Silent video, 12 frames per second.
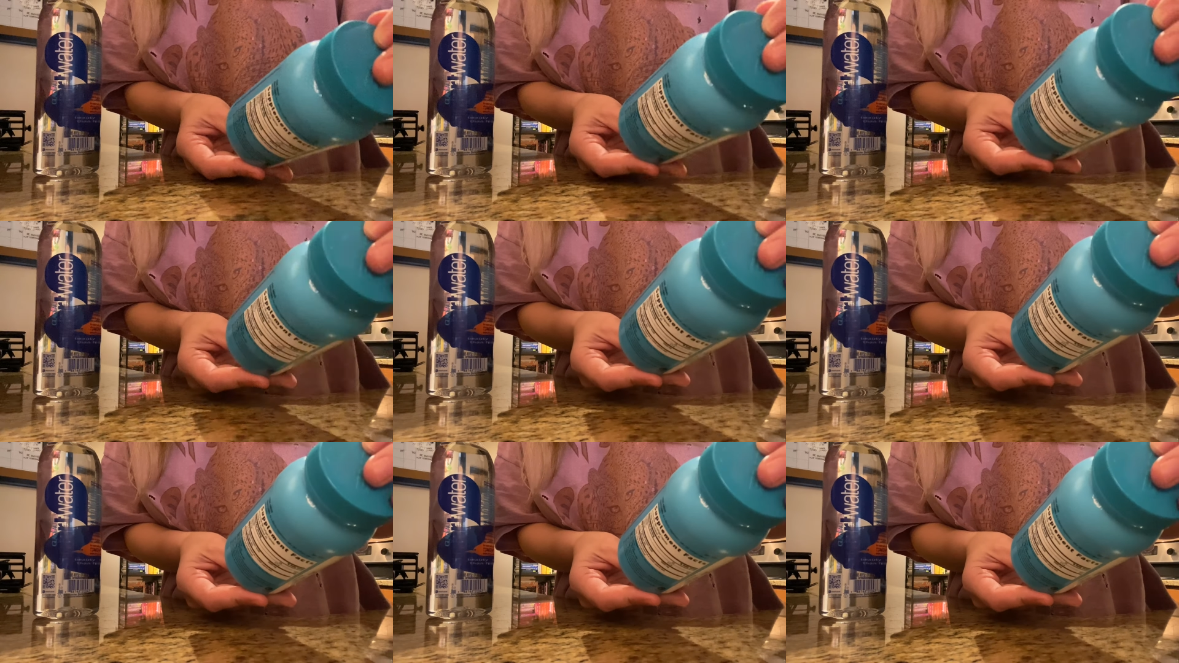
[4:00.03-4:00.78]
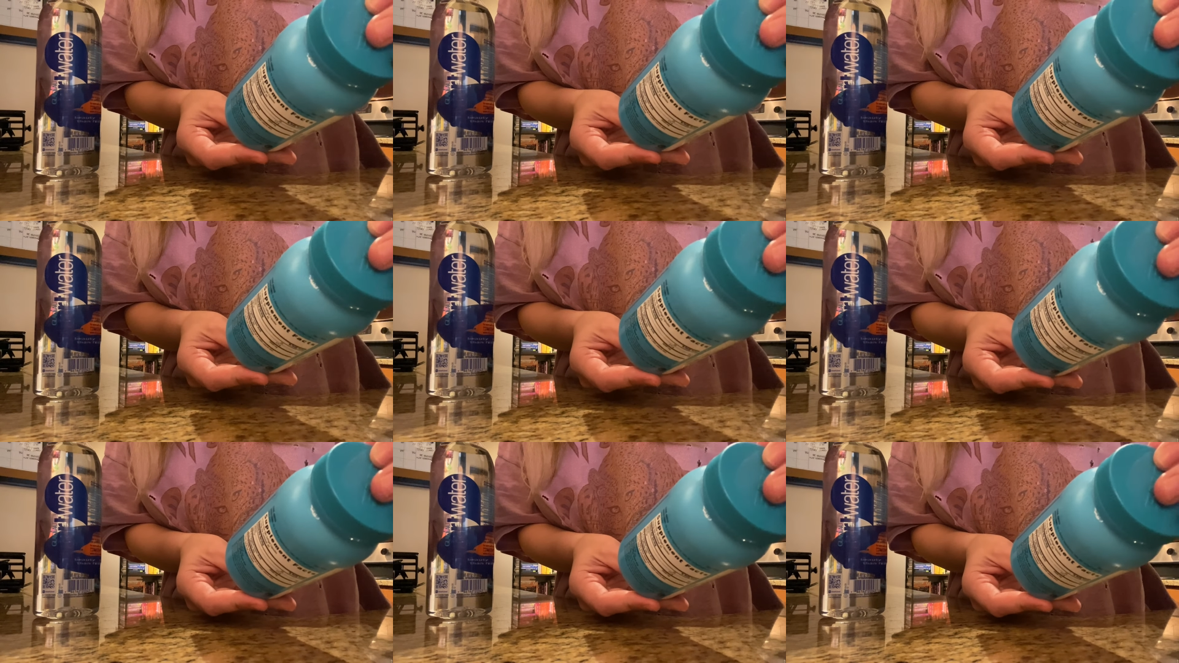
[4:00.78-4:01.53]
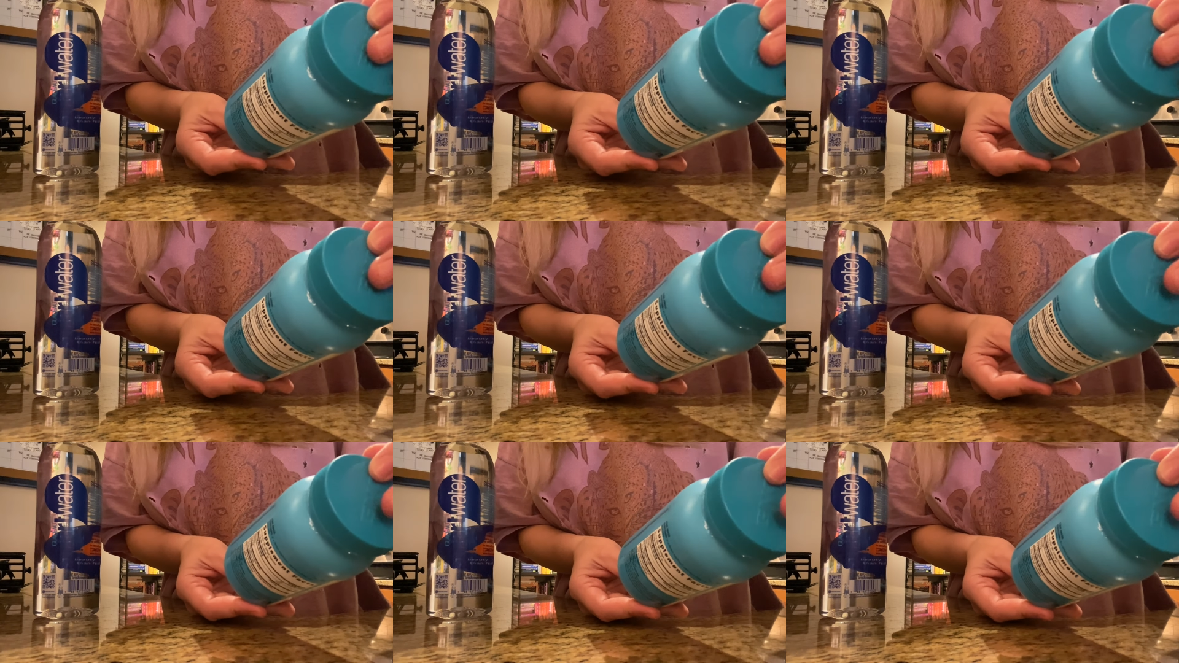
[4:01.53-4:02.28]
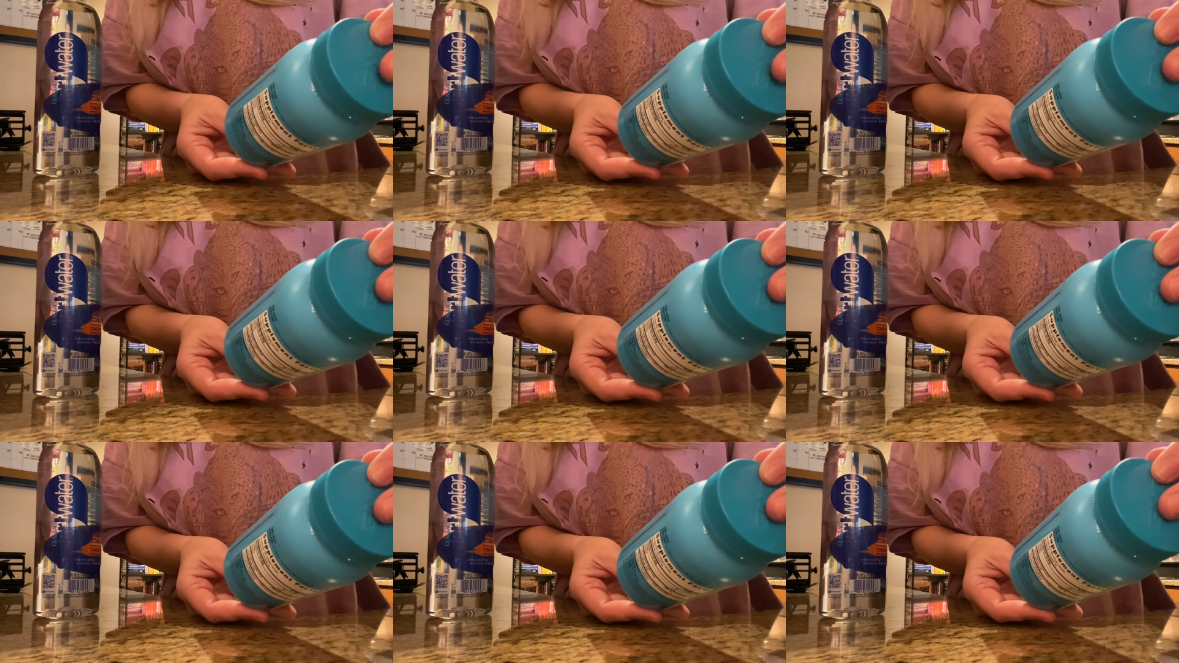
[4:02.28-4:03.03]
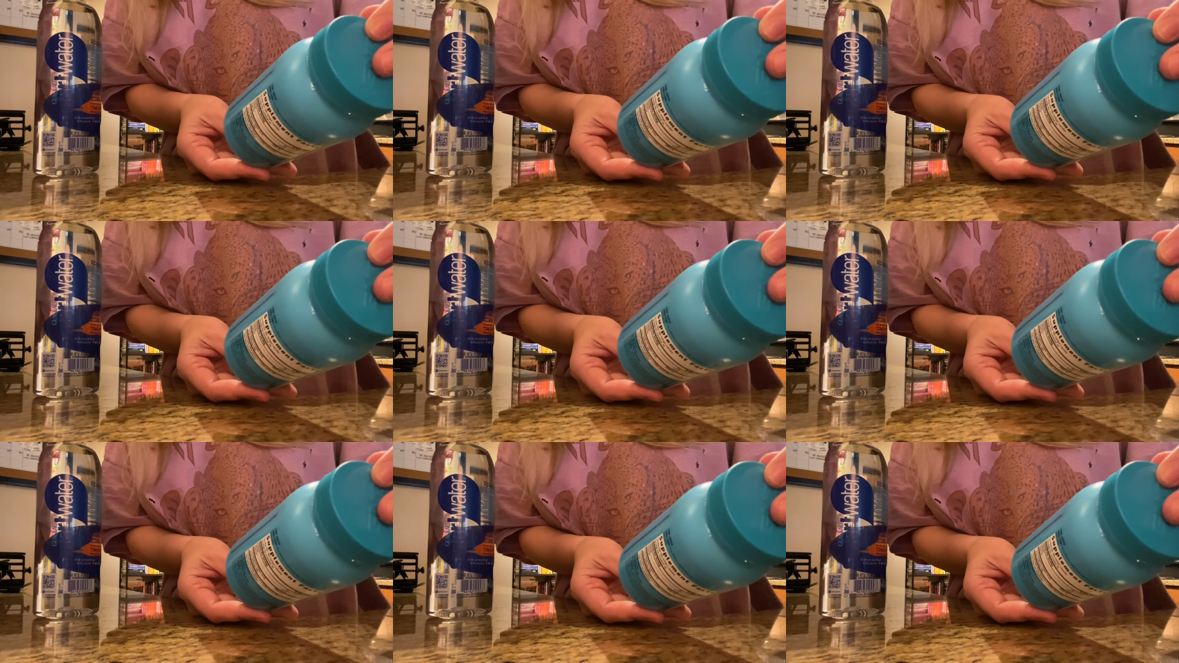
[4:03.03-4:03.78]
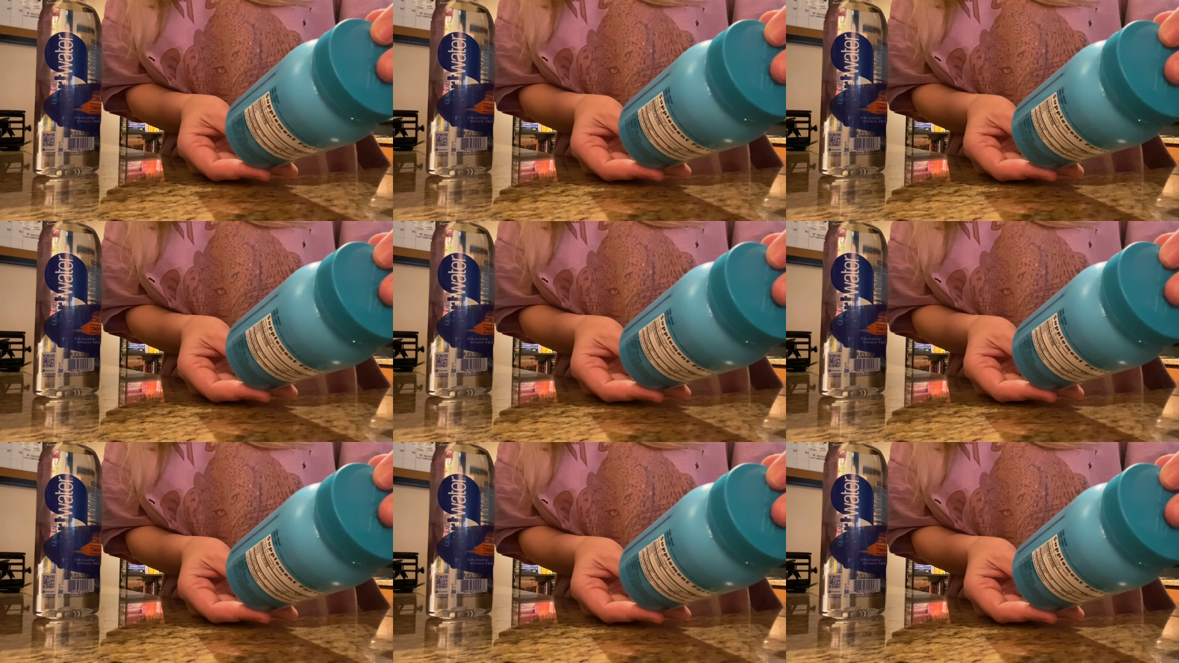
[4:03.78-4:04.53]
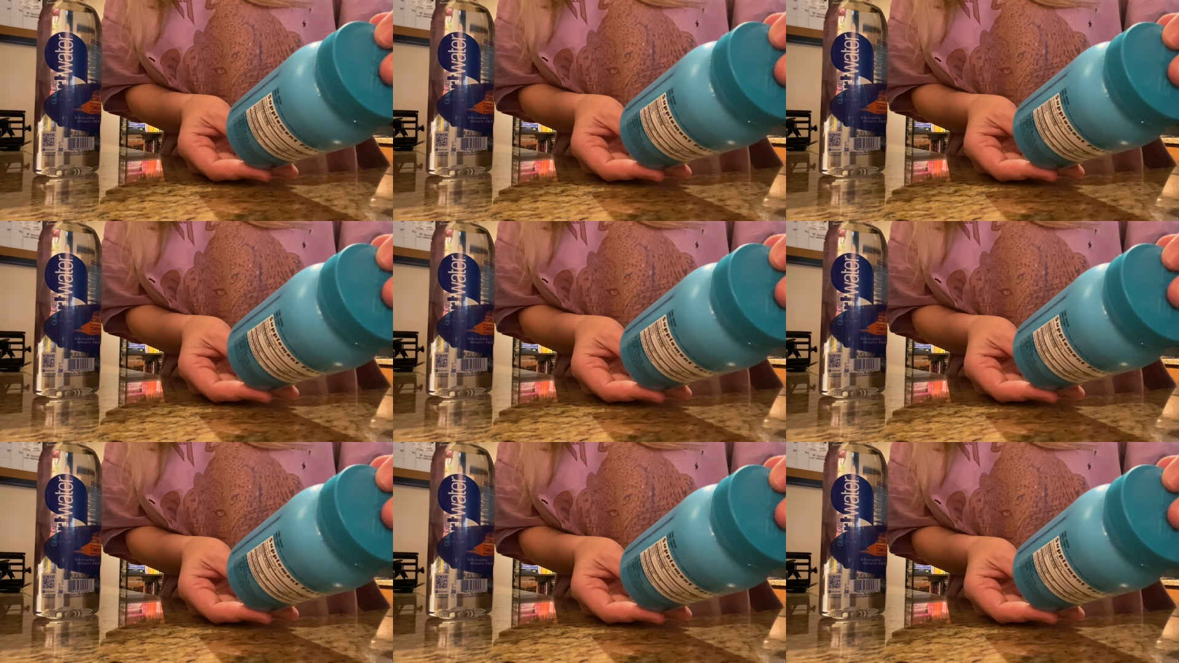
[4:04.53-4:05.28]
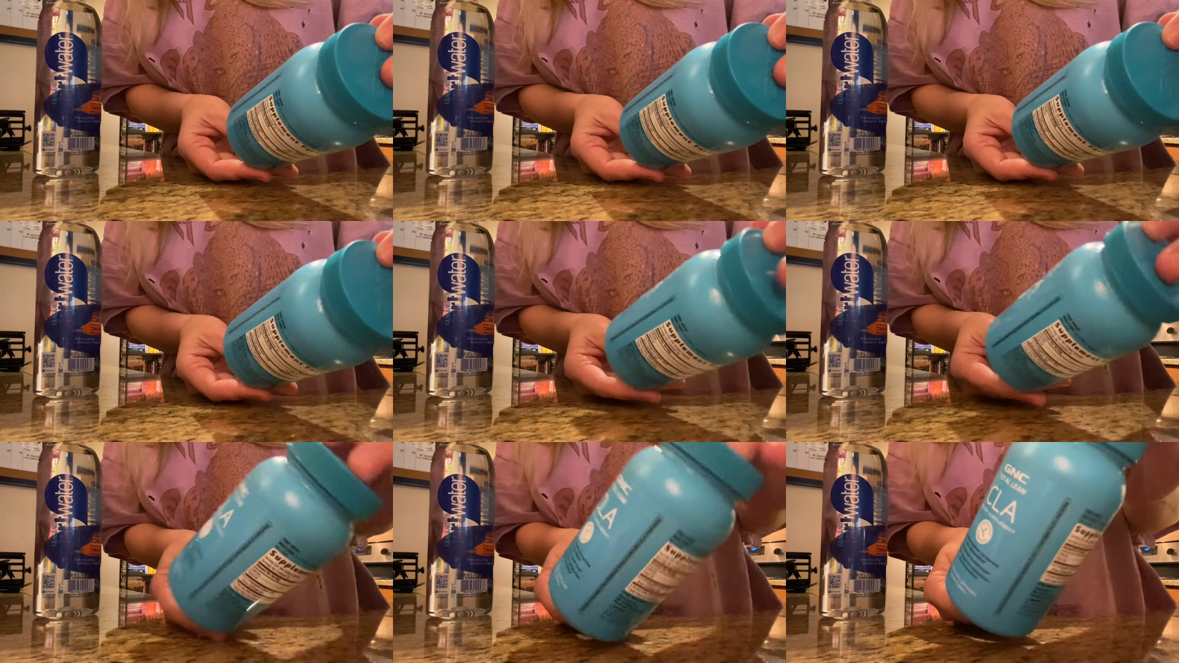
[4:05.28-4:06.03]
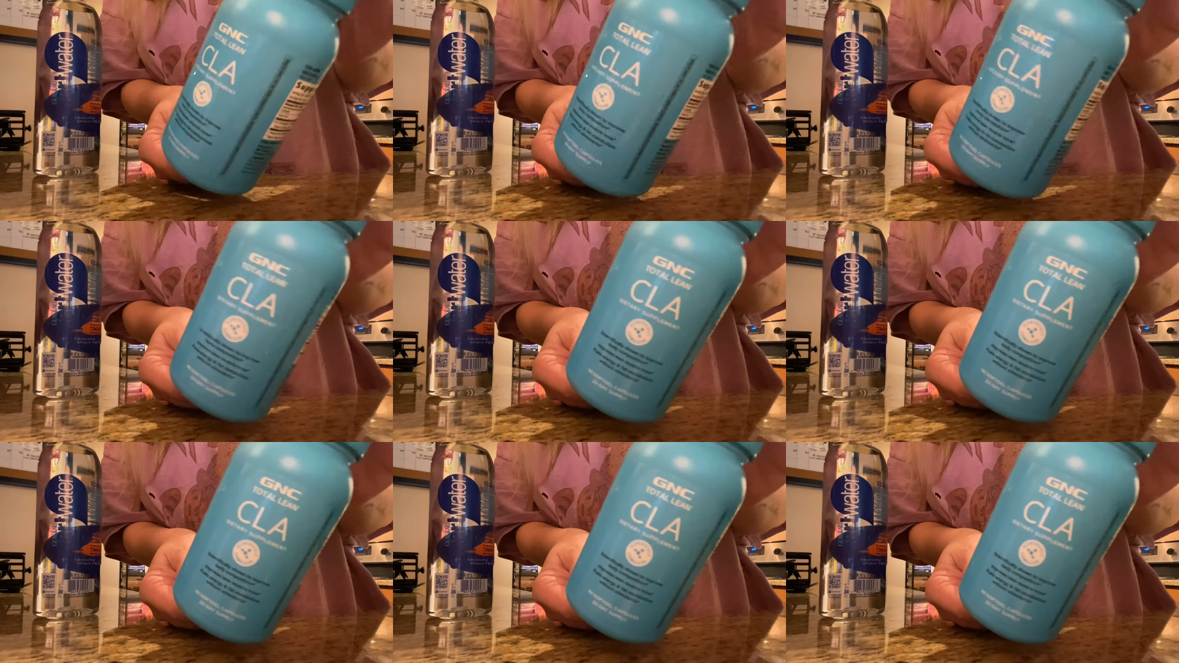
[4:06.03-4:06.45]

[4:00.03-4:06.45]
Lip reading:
Nobody's mouth can be seen.